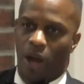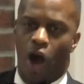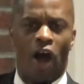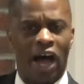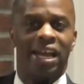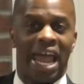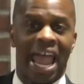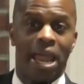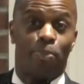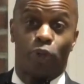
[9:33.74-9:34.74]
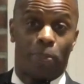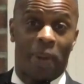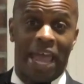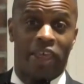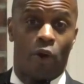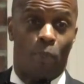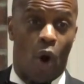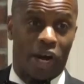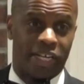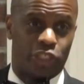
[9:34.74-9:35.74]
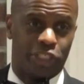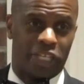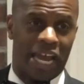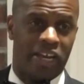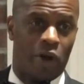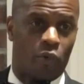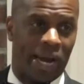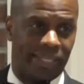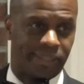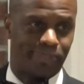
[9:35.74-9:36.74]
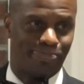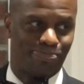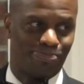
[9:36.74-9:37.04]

are unable to pay their mortgages and their rent.